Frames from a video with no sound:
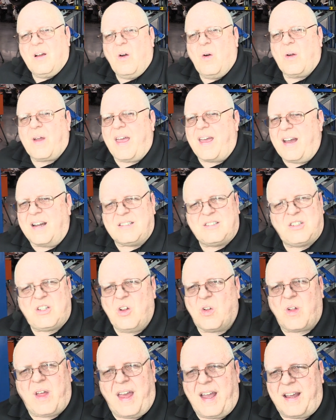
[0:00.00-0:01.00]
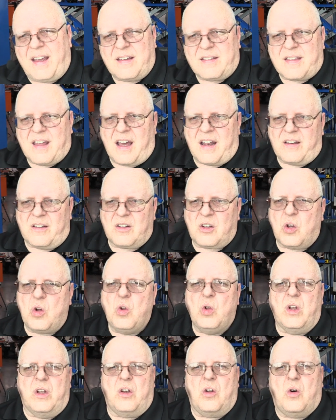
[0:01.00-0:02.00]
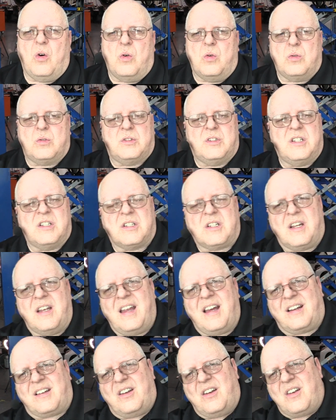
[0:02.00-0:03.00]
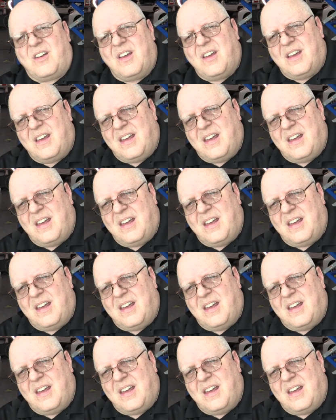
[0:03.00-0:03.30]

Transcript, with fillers: Okay, I still can't get that coolant hose disconnected.